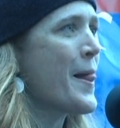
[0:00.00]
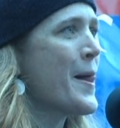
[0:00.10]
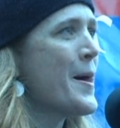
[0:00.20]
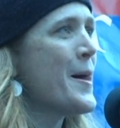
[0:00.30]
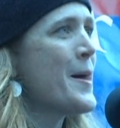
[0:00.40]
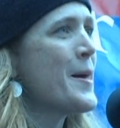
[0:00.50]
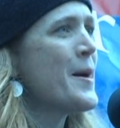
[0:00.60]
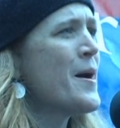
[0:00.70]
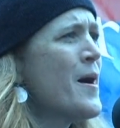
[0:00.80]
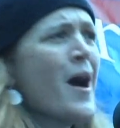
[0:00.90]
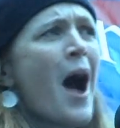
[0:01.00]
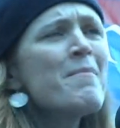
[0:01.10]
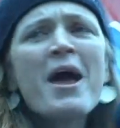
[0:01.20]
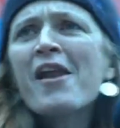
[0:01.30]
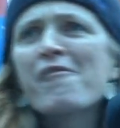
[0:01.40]

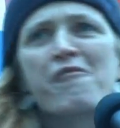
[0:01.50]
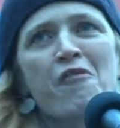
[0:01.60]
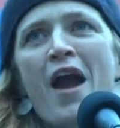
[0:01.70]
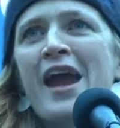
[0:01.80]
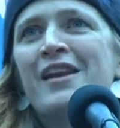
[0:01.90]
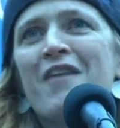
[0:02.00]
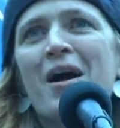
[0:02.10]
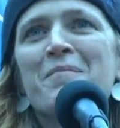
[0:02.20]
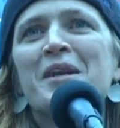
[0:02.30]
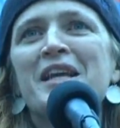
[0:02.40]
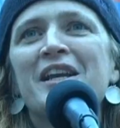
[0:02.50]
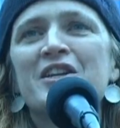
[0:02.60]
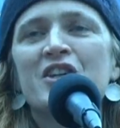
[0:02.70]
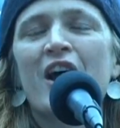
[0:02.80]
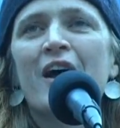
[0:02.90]
I'm not afraid of
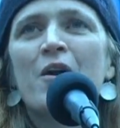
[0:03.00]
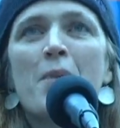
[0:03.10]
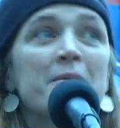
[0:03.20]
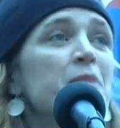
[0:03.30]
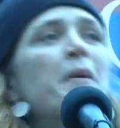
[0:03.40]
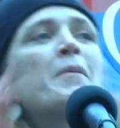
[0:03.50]
Ahmadinejad.